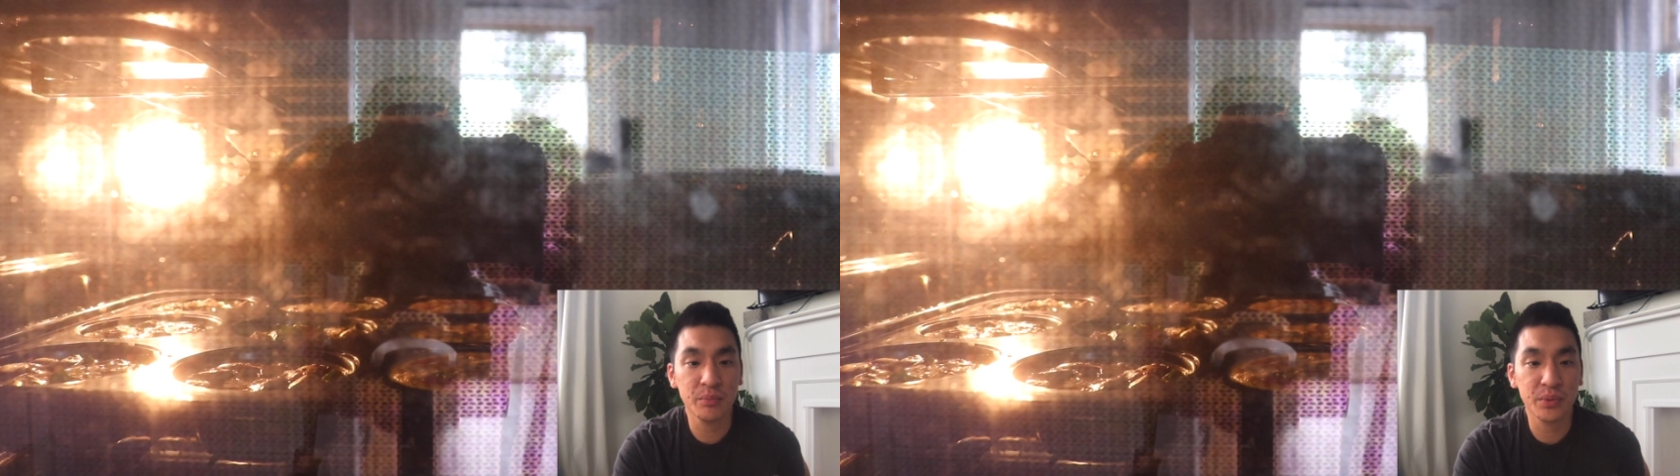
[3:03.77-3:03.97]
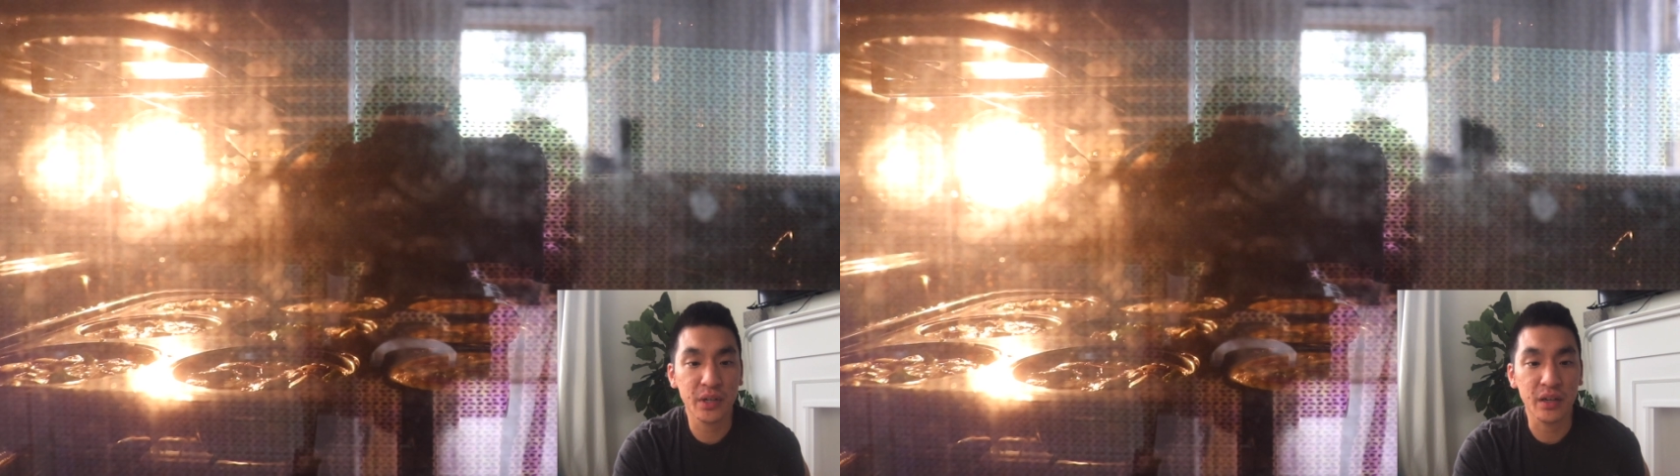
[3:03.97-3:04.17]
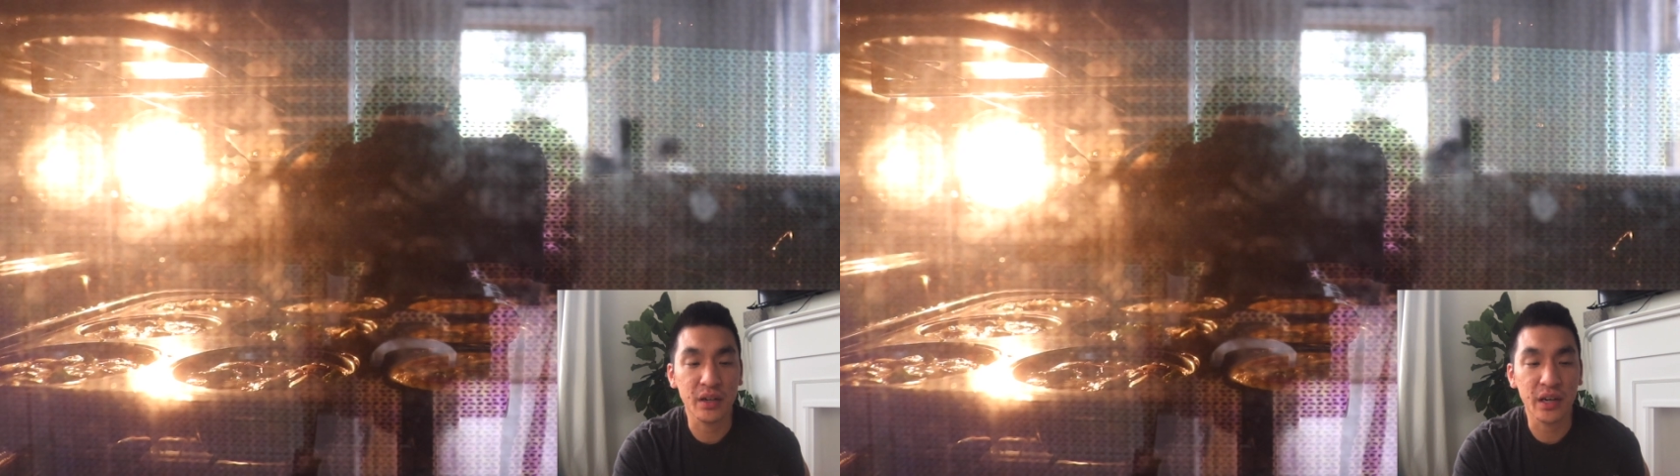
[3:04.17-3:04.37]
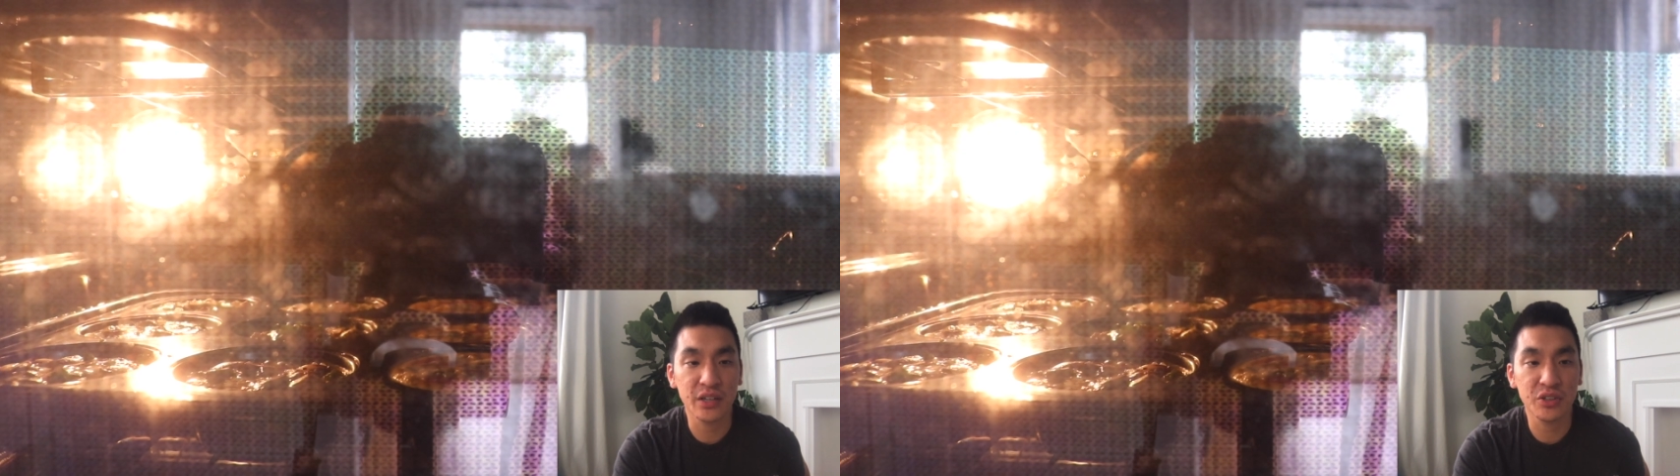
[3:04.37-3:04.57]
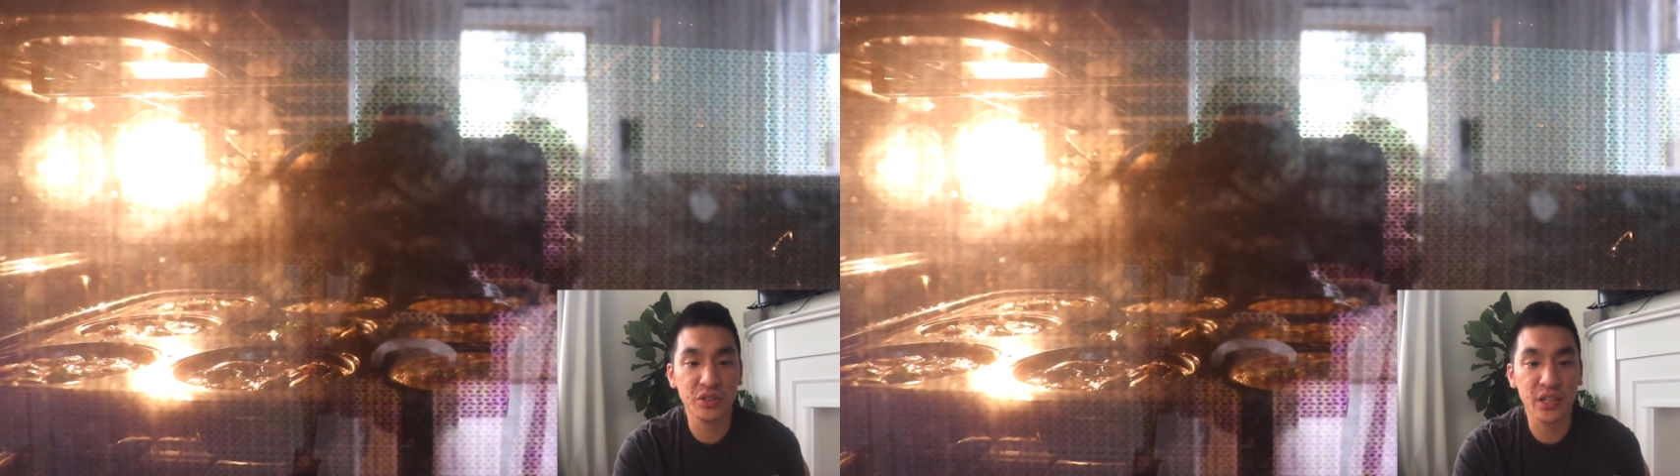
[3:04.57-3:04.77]
but I
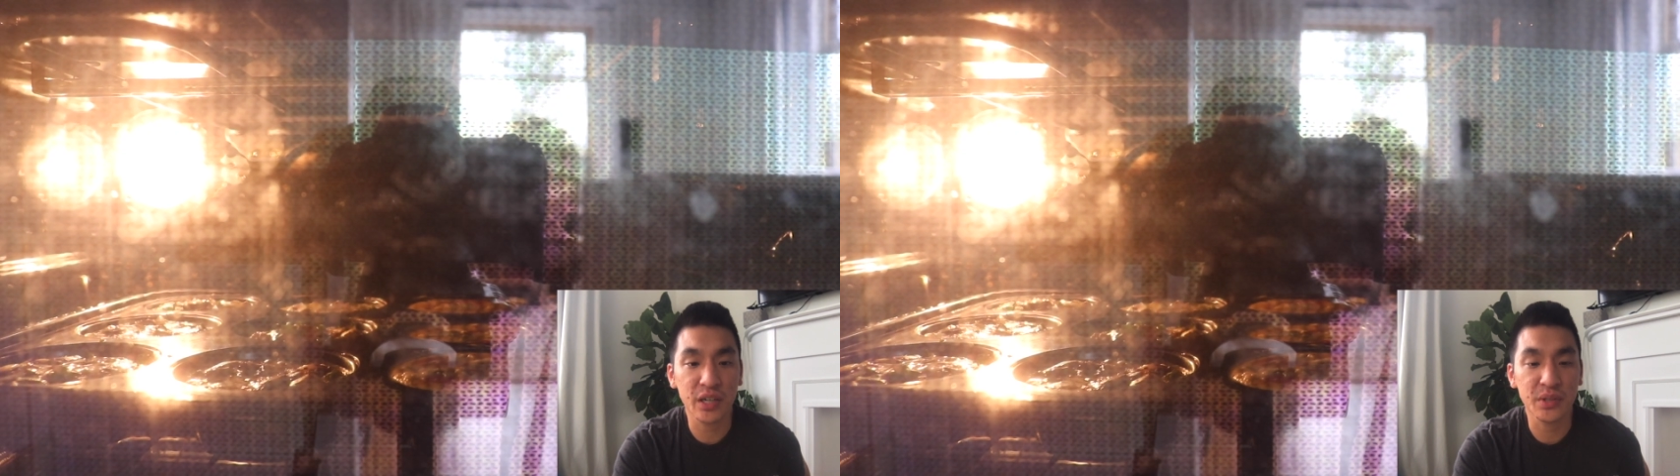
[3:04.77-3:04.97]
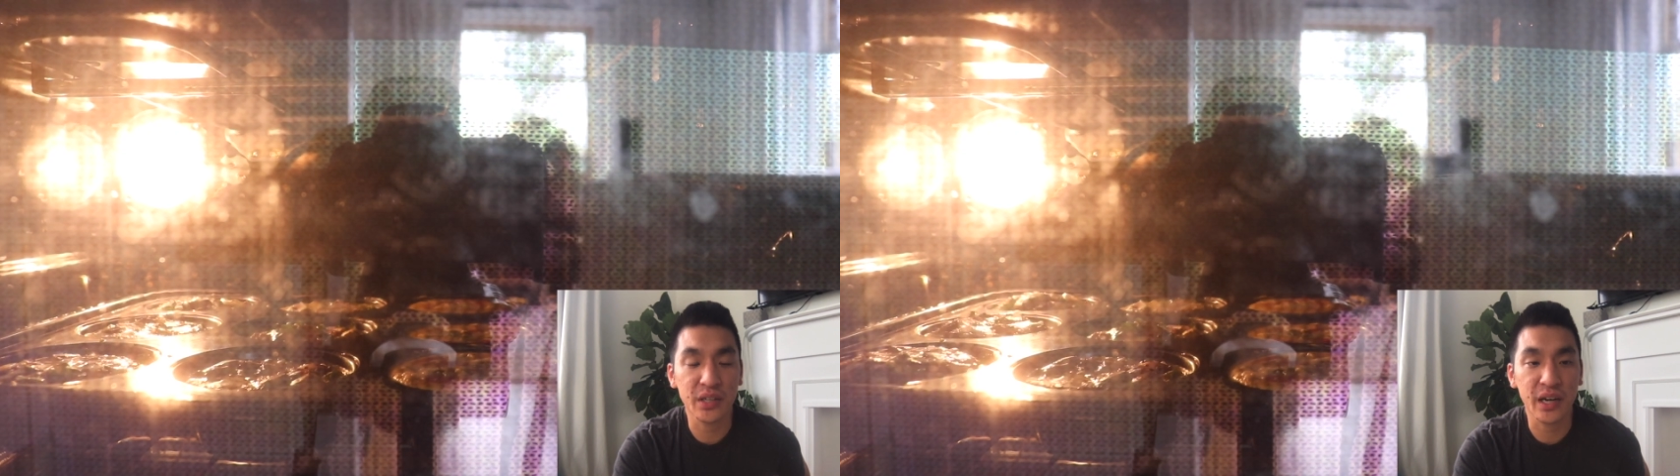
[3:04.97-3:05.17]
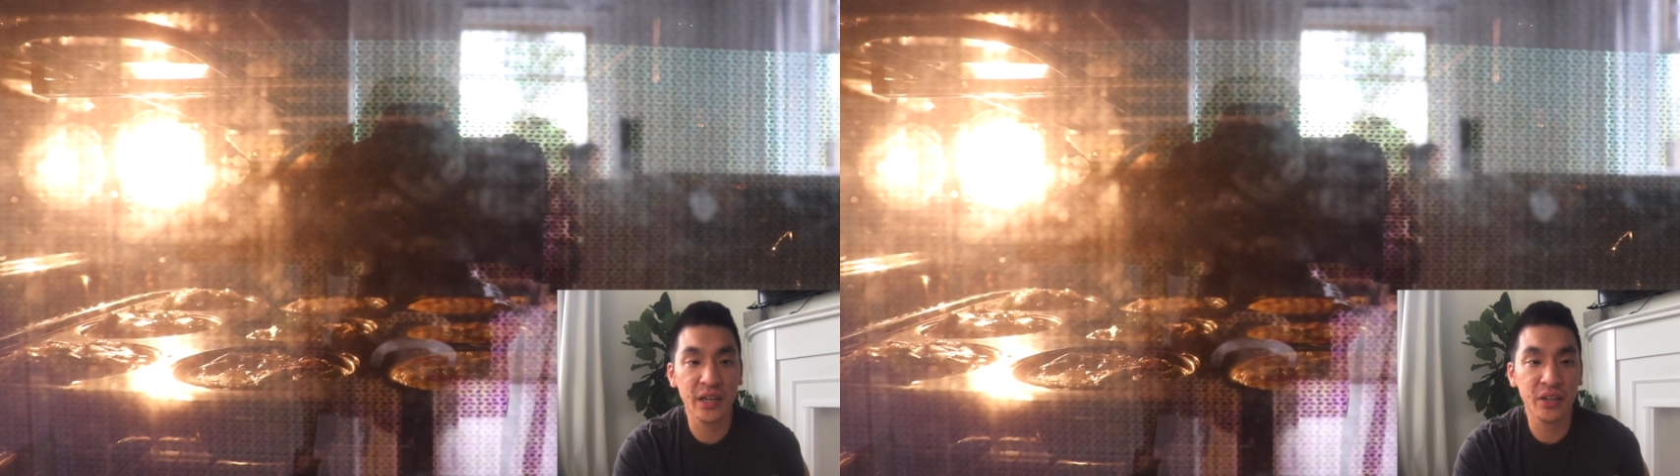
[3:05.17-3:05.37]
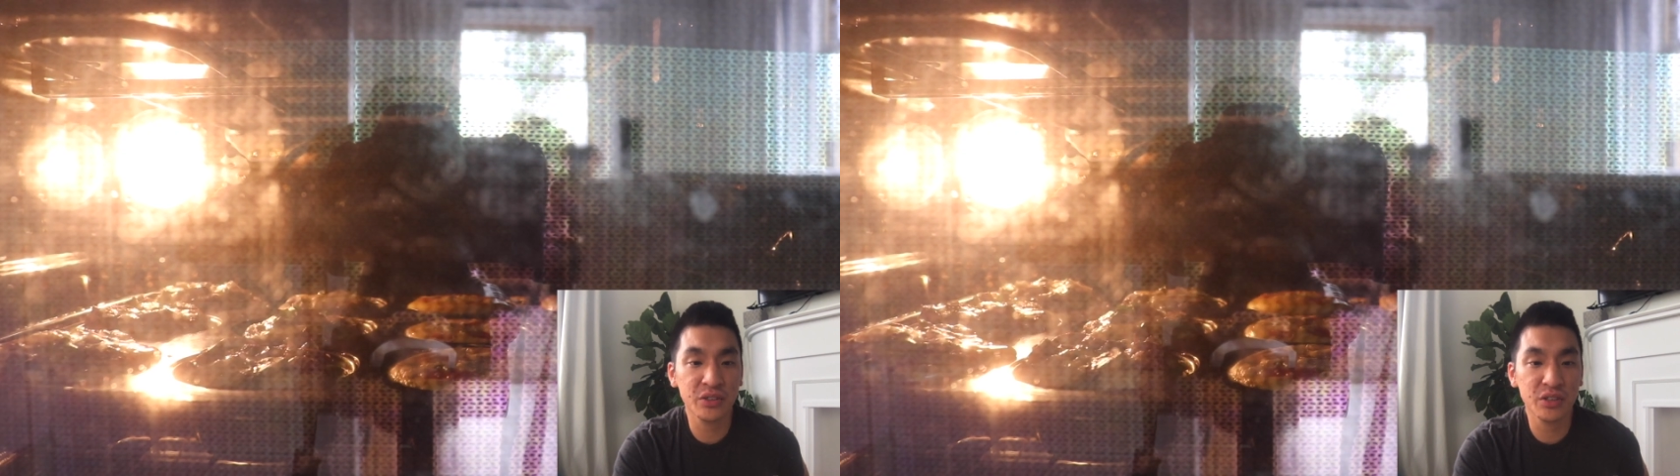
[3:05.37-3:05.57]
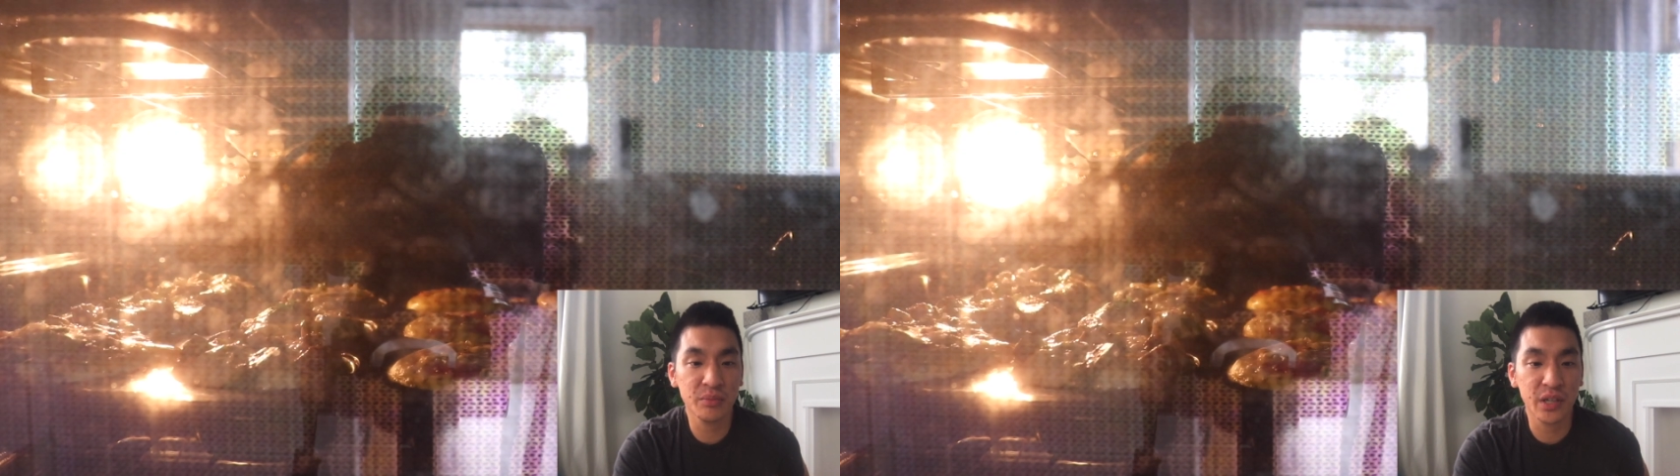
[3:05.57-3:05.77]
just kept an eye on them,